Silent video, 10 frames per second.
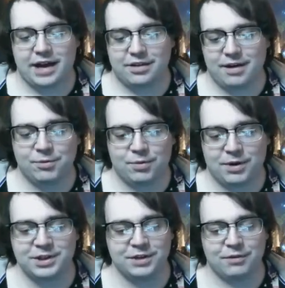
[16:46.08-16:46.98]
stopped
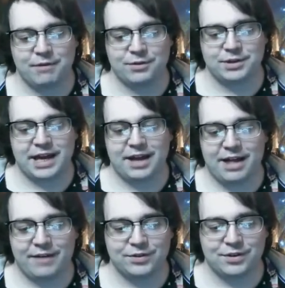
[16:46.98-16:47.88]
watching Riverdale
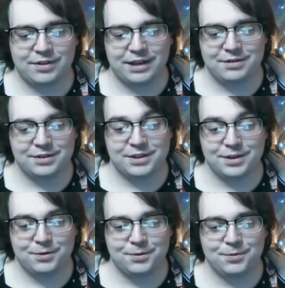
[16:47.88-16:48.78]
after season
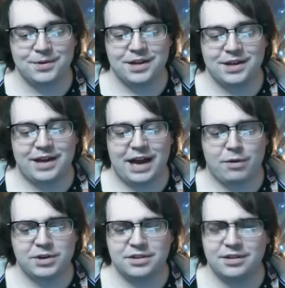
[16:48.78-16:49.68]
2. I
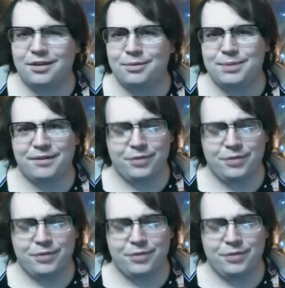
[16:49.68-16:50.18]
watched a little bit of